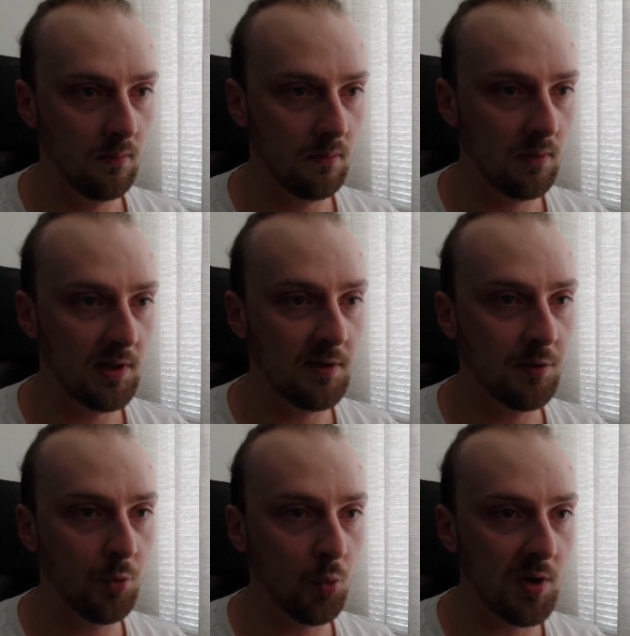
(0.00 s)
Nothing
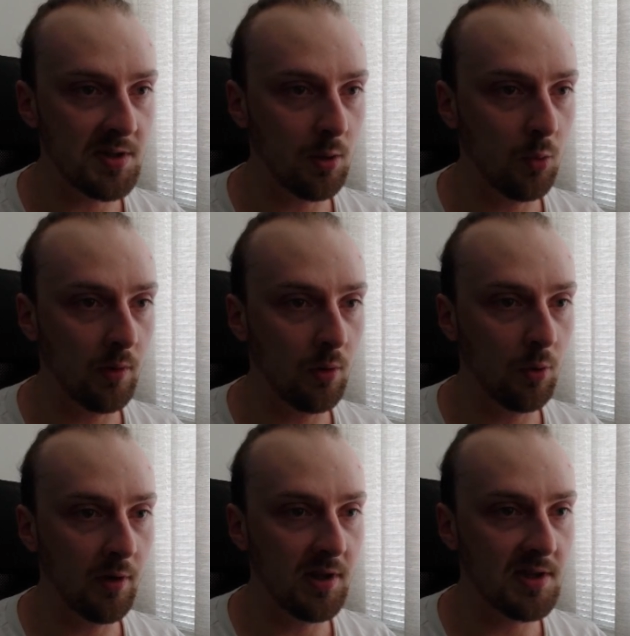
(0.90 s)
too crazy going
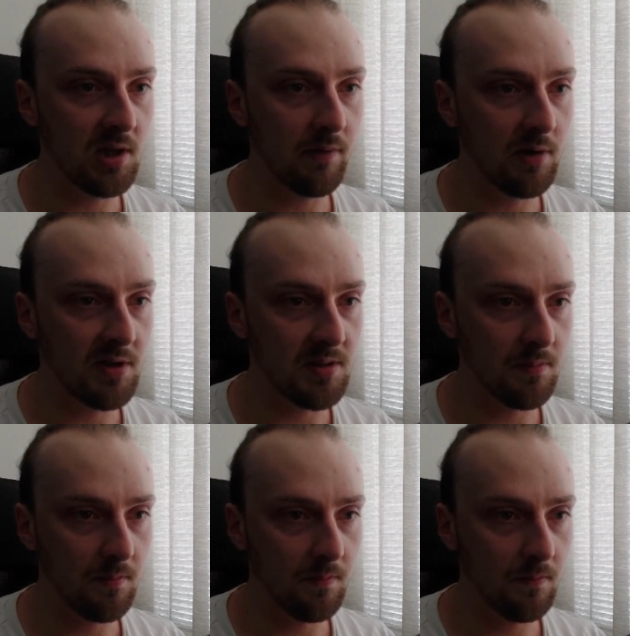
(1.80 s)
on in this level, just
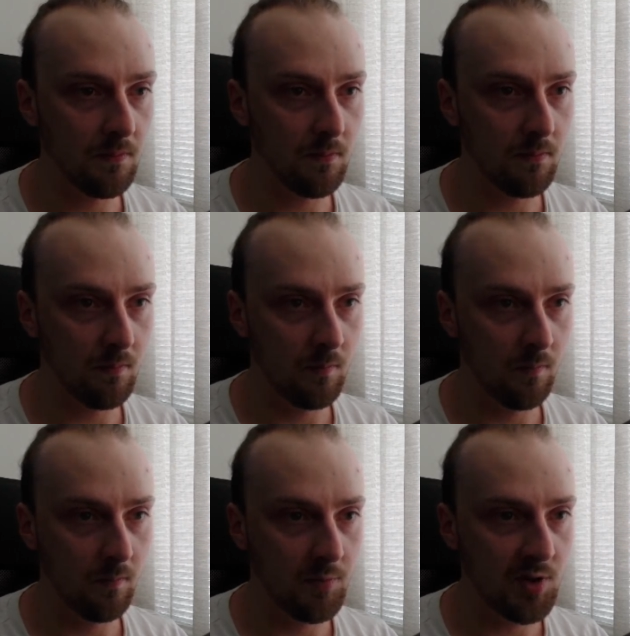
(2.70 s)

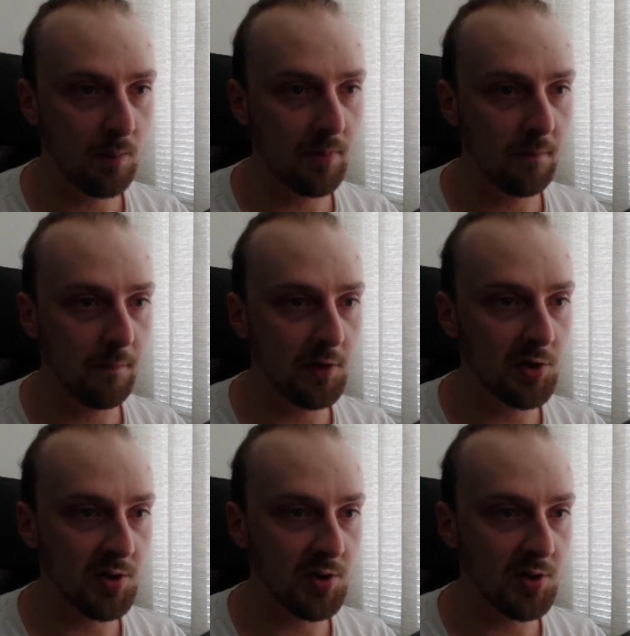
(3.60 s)
jumping fishes